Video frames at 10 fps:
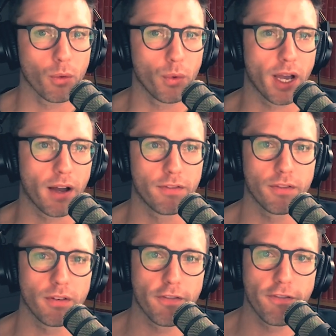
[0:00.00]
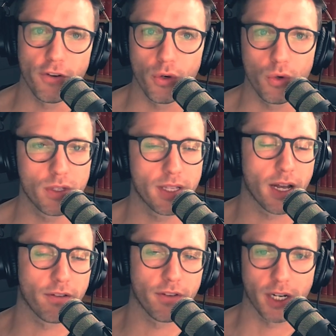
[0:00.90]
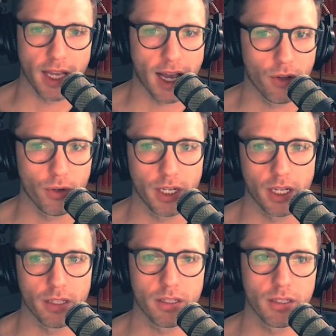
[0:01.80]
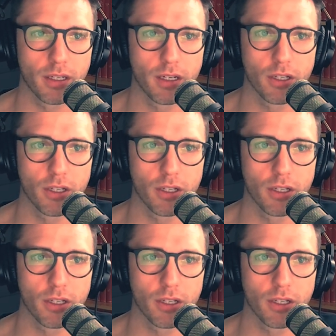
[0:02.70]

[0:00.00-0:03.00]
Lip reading: We have foods that are very calorie dense.